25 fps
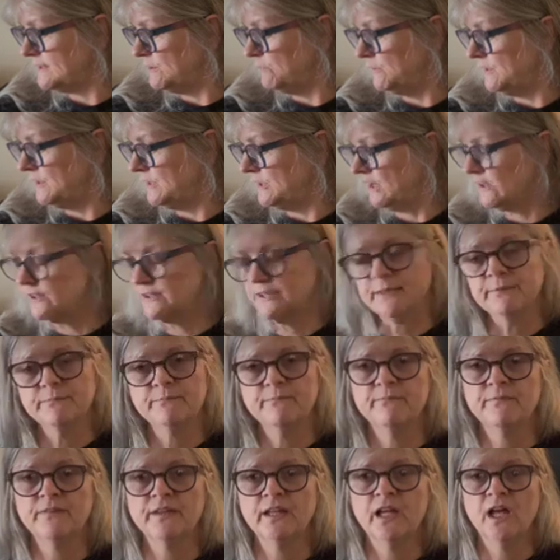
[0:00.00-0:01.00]
we shall see.
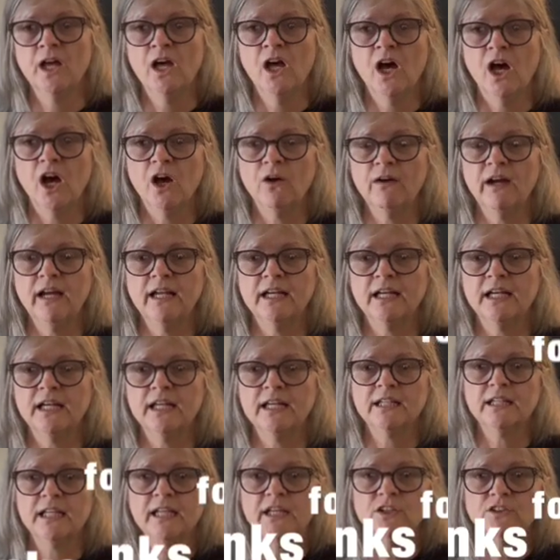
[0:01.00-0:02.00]
All right,
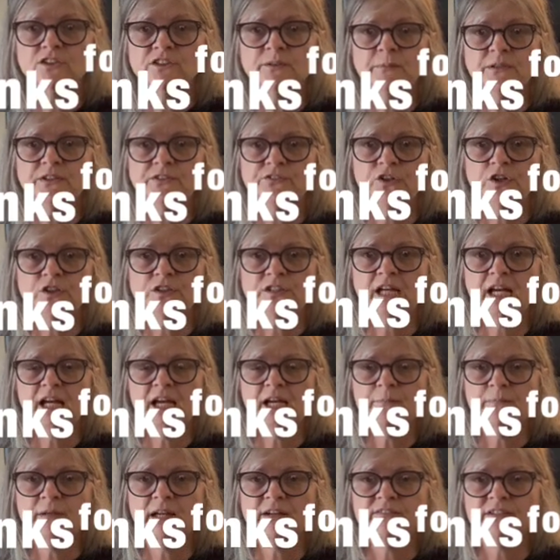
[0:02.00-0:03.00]
again, thank you so much for your
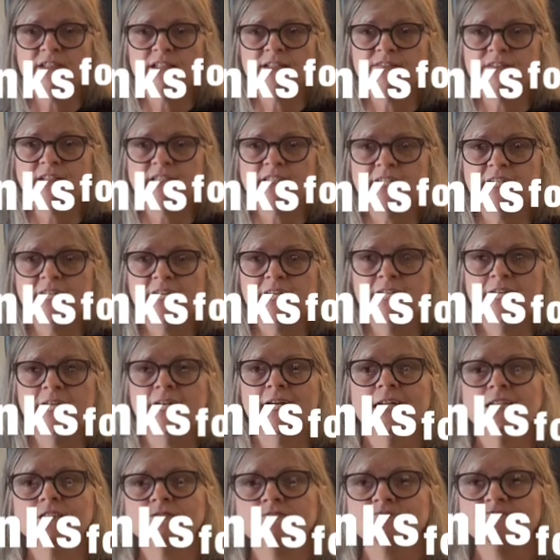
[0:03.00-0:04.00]
time. Have a lovely day,
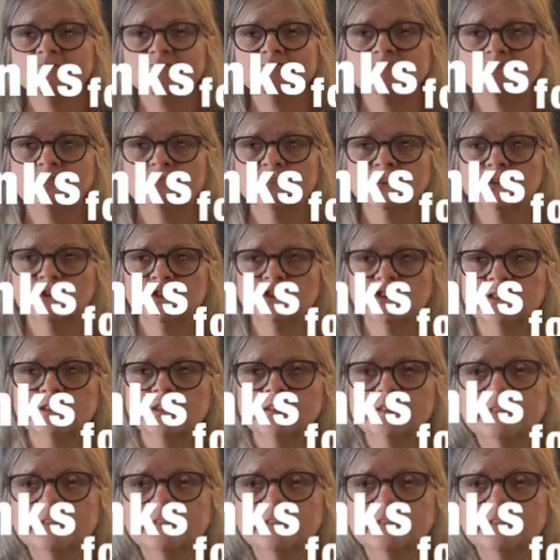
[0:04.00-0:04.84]
and deuces.